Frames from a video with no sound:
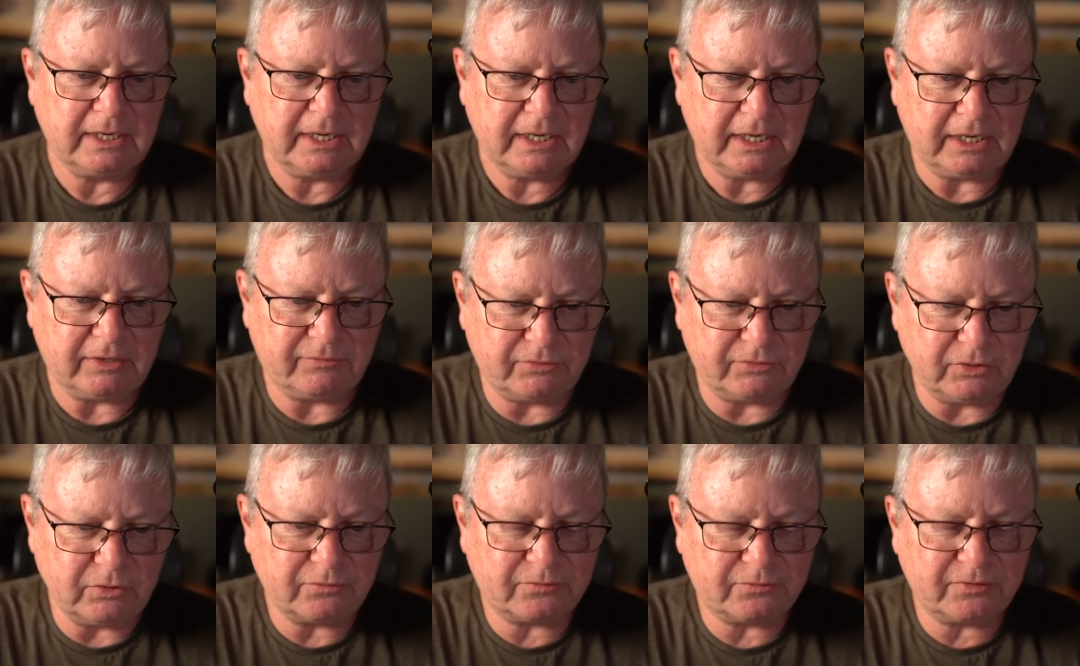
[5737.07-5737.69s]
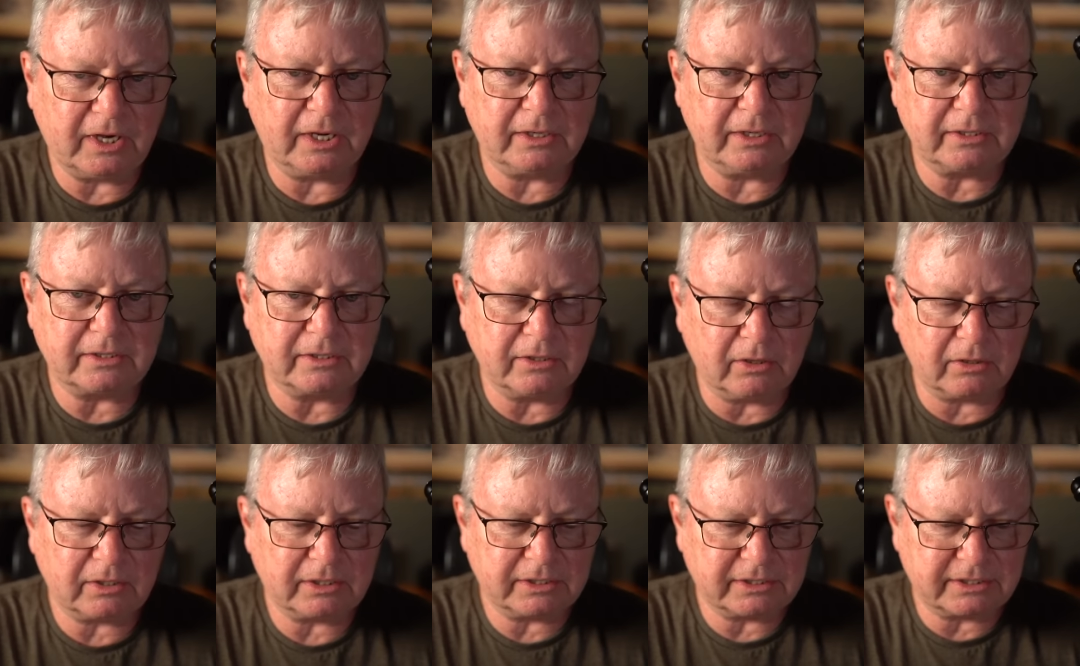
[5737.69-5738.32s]
If you found it
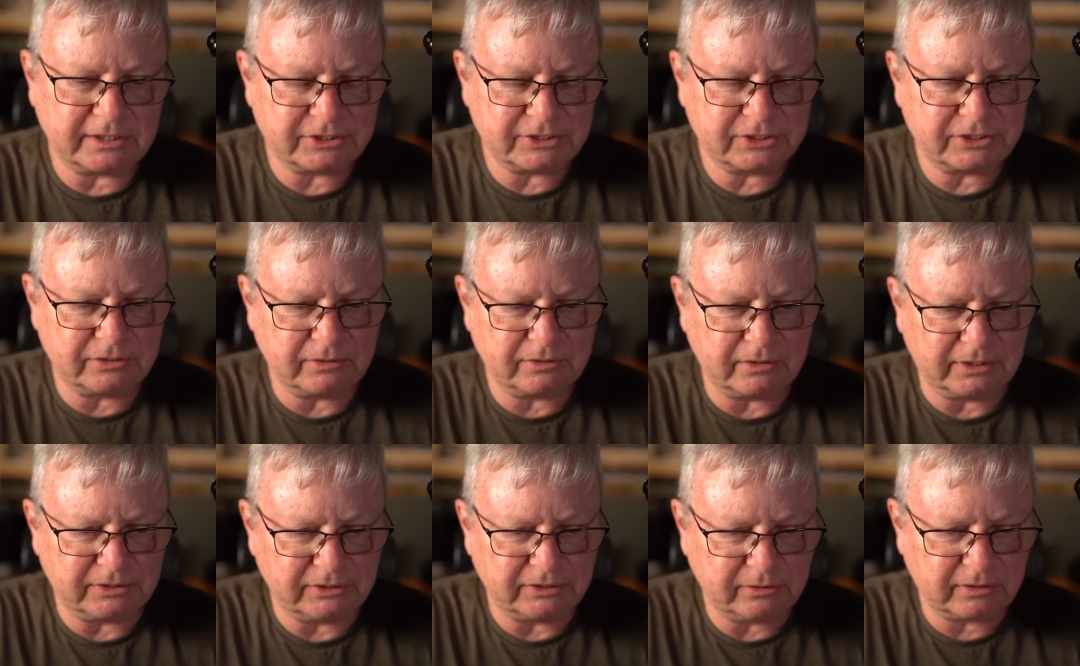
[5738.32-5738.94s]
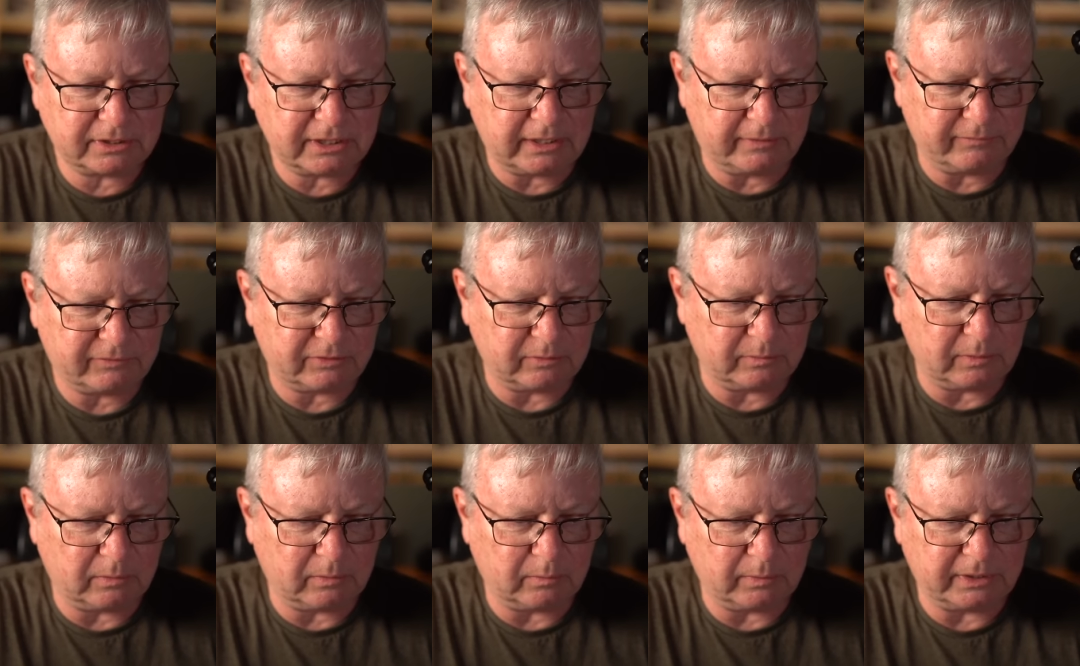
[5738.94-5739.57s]
not an issue and you're
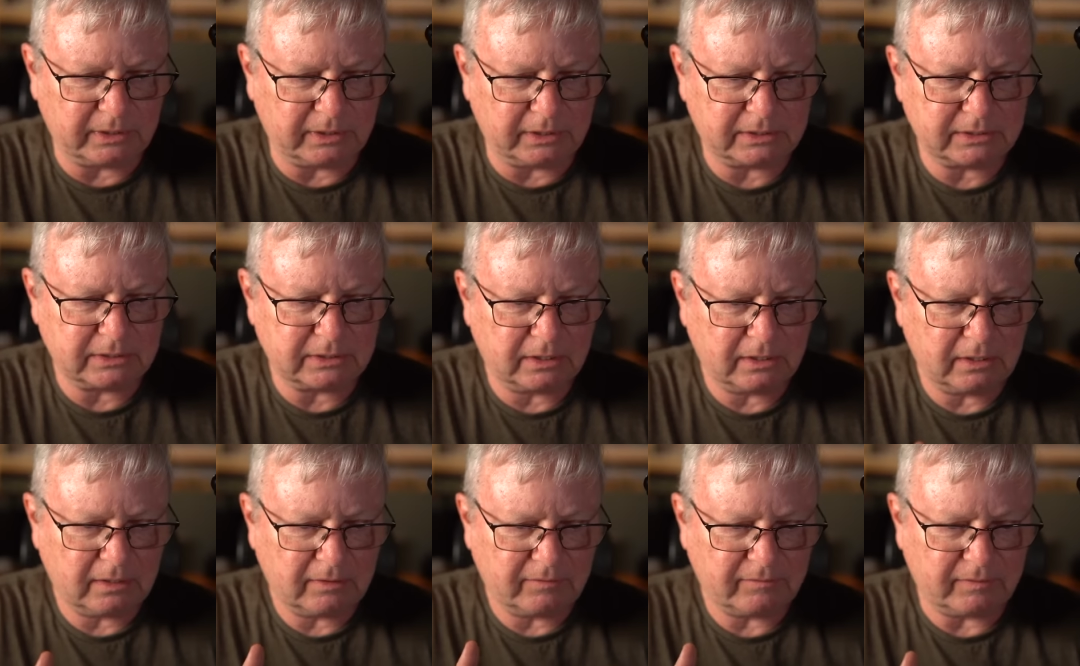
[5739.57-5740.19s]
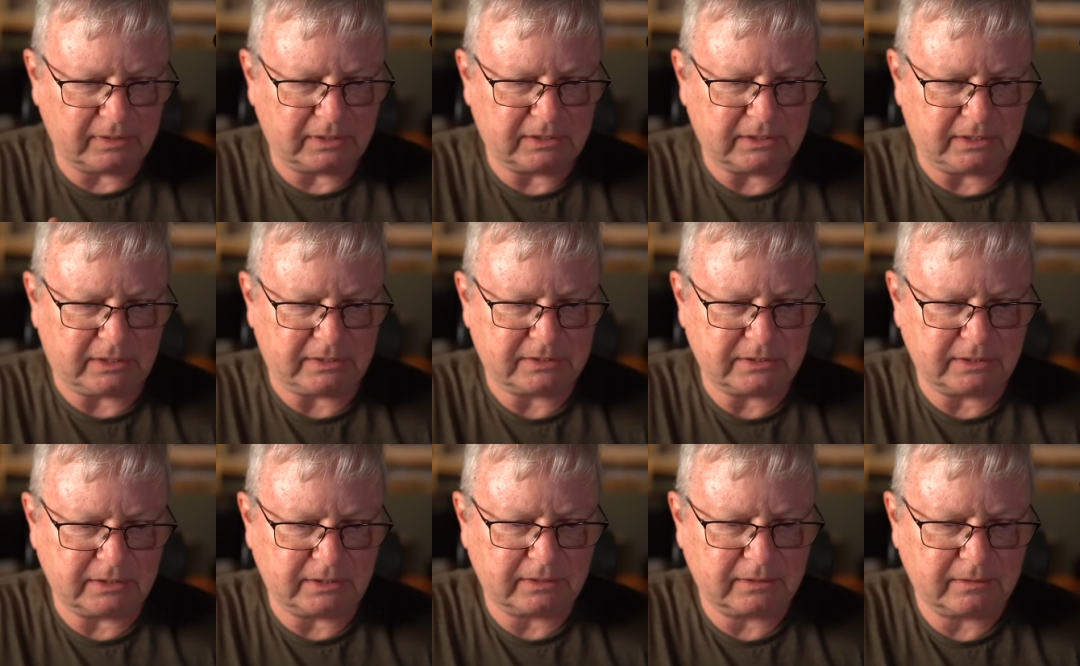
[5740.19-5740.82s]
comfortable with it,
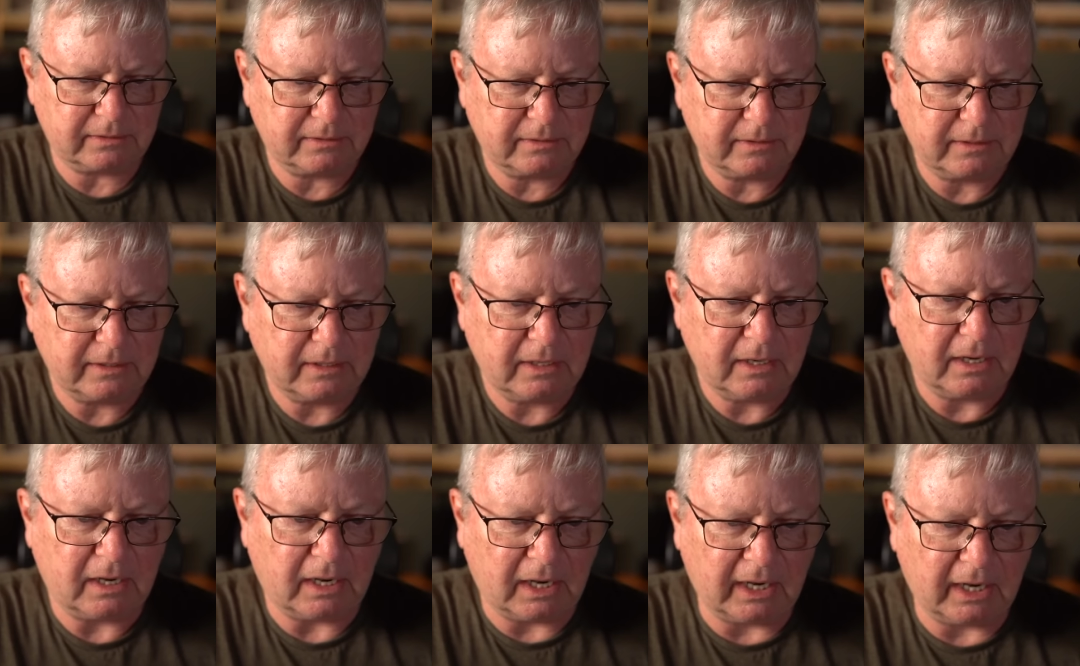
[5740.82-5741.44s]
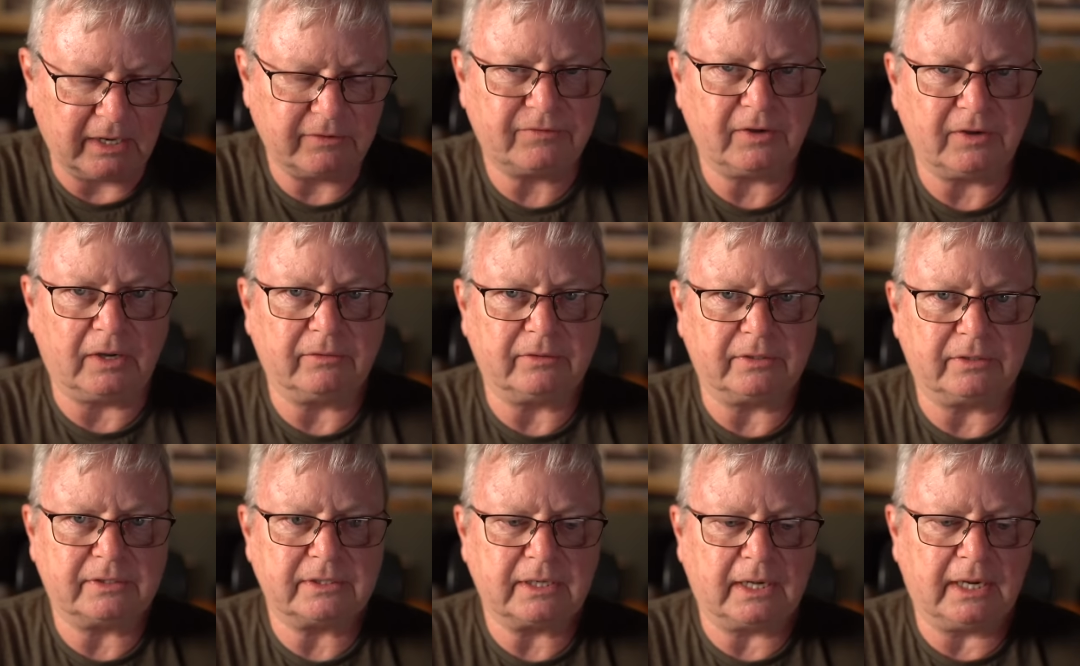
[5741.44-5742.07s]
fantastic. I found
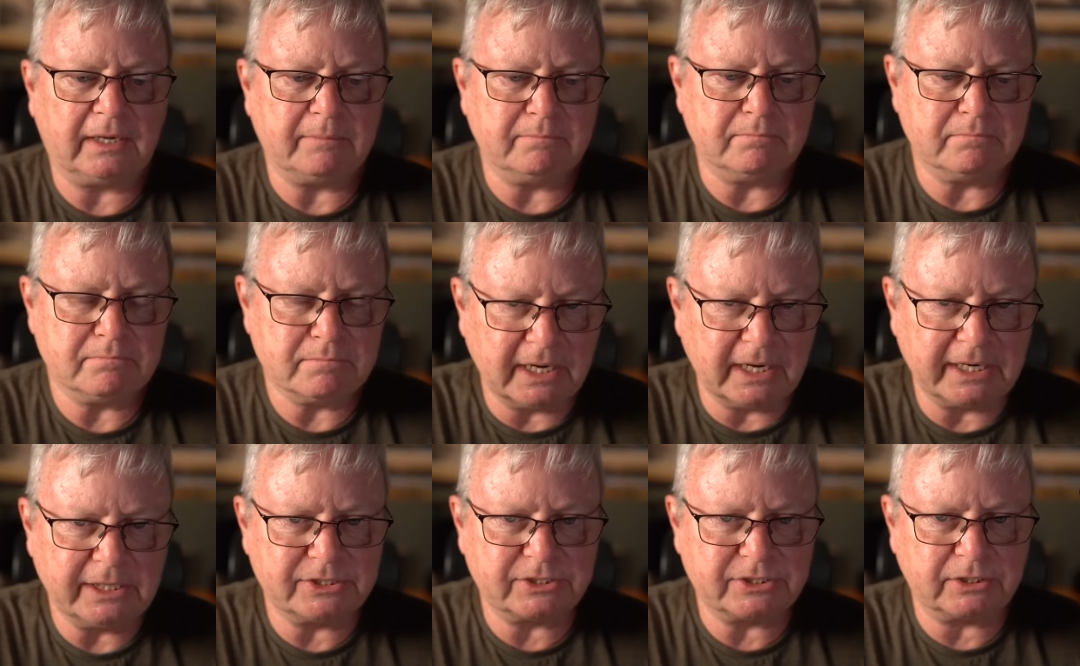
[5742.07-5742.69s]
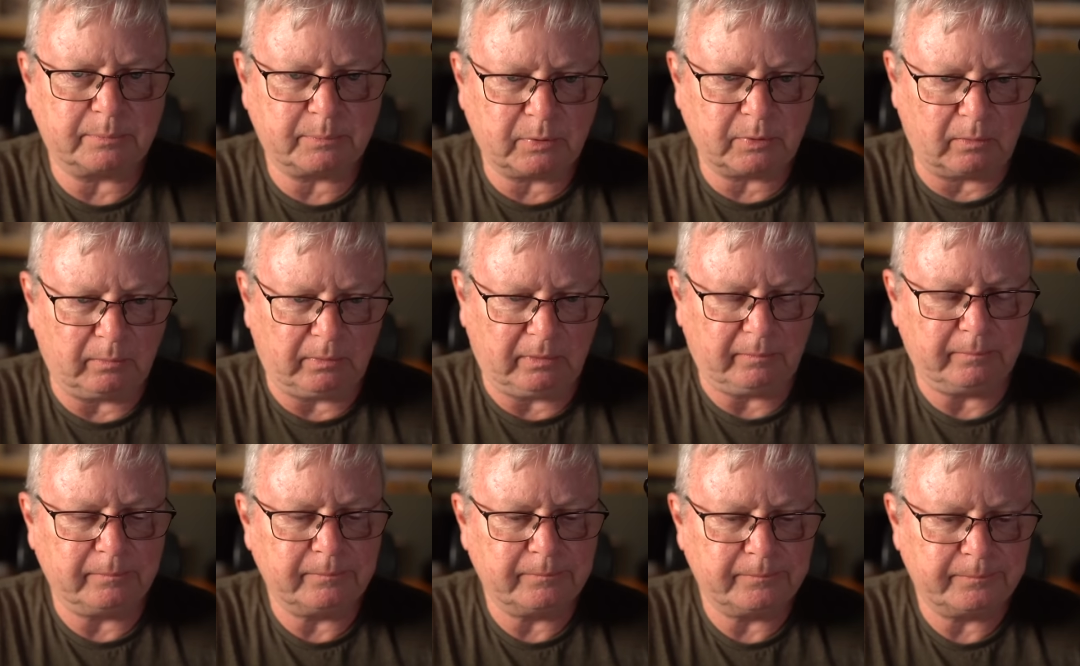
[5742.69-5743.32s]
it a major
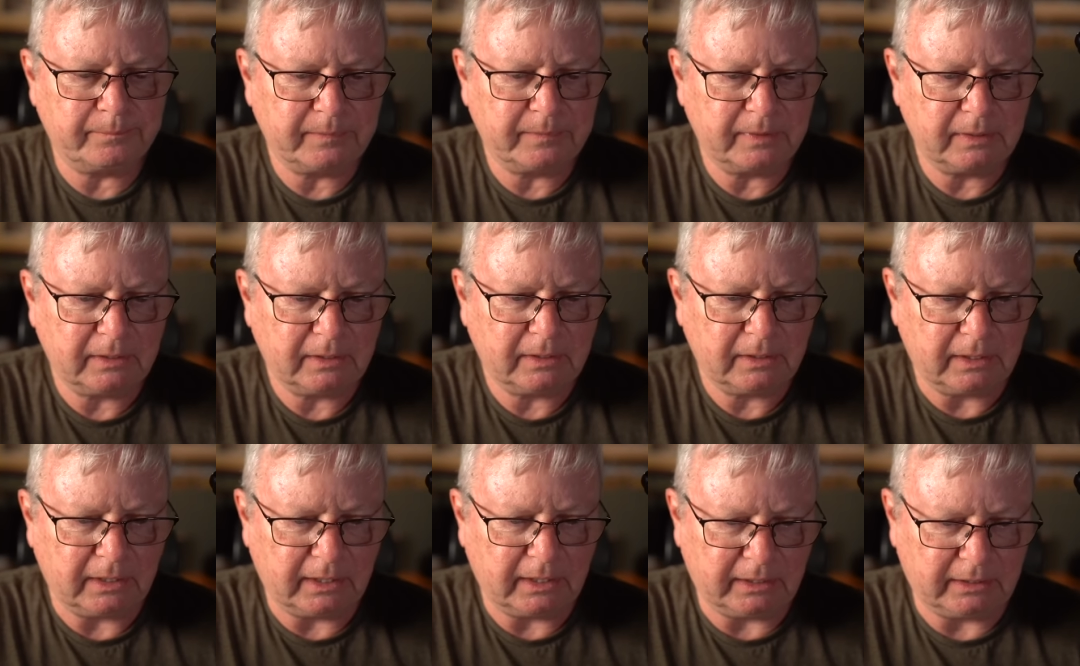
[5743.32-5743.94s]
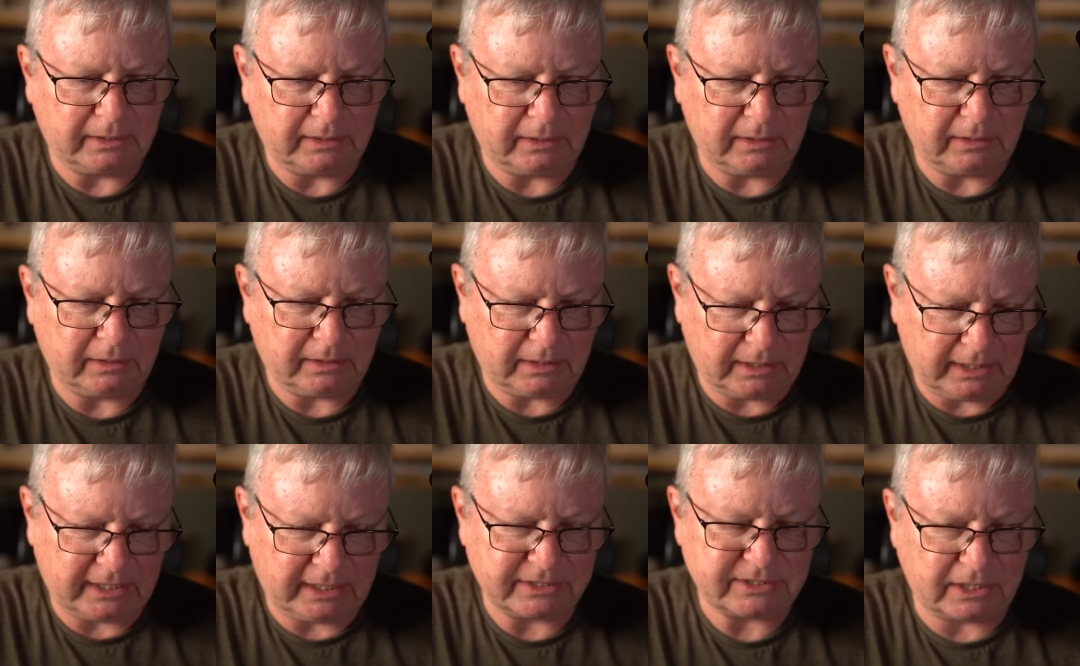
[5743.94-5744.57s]
problem. And it,
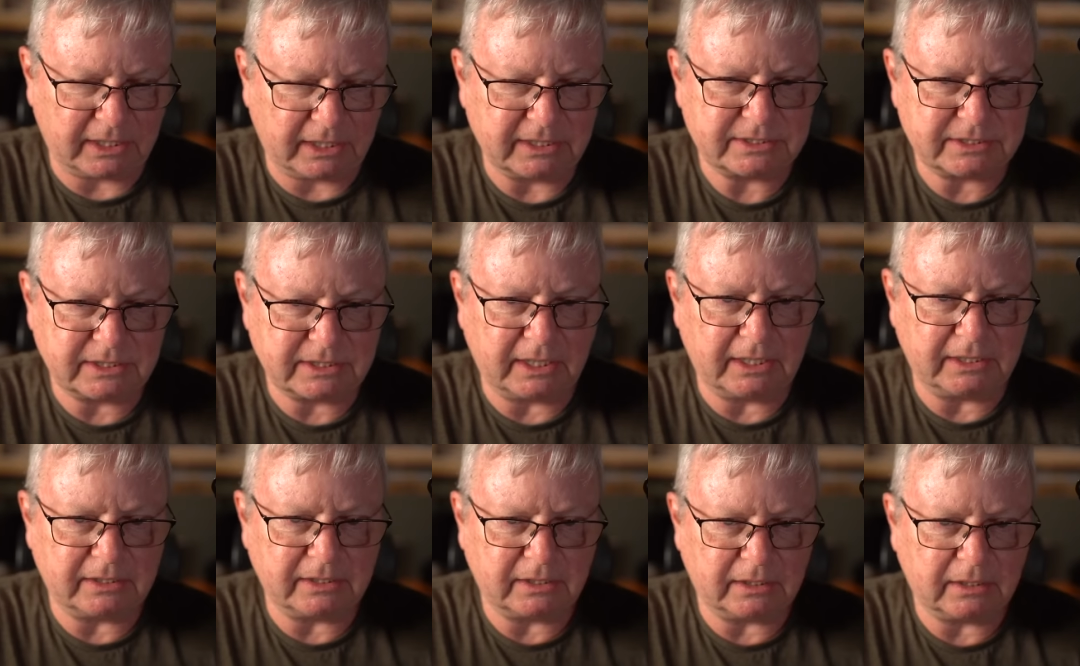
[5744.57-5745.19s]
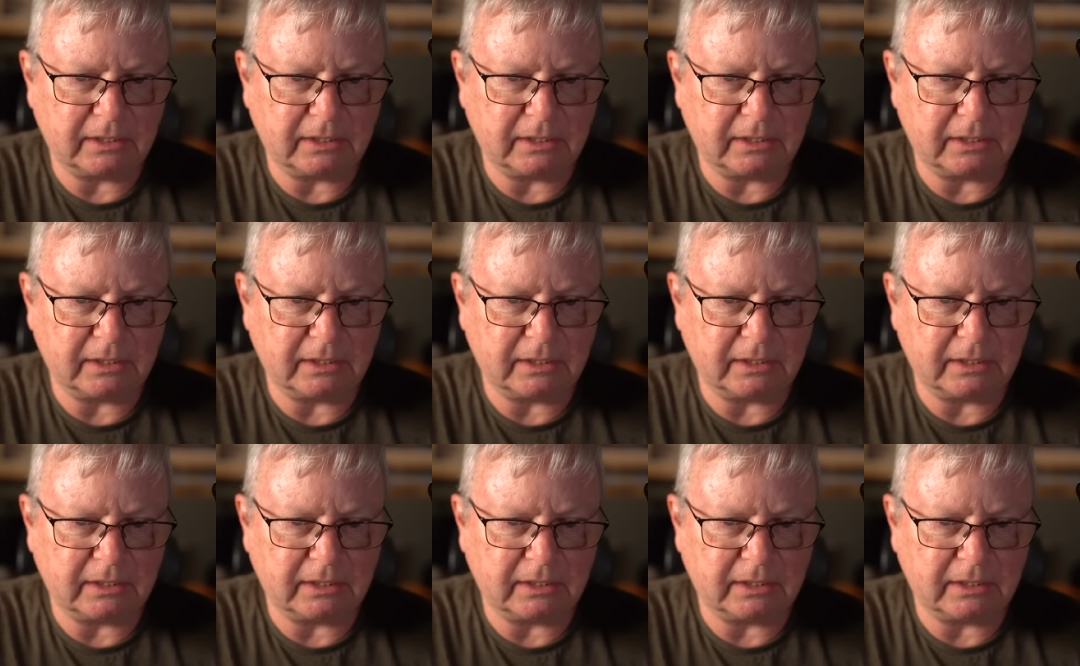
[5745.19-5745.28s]
as I said,